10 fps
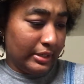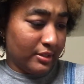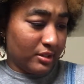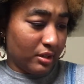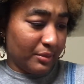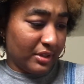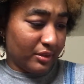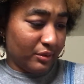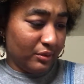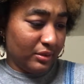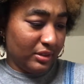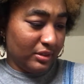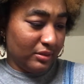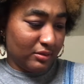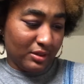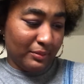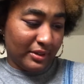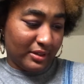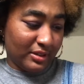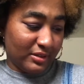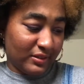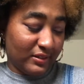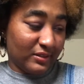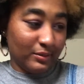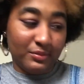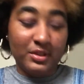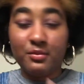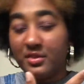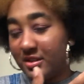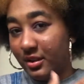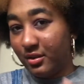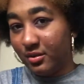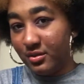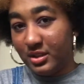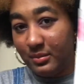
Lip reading: Tommy Hilden, somebody, some designer she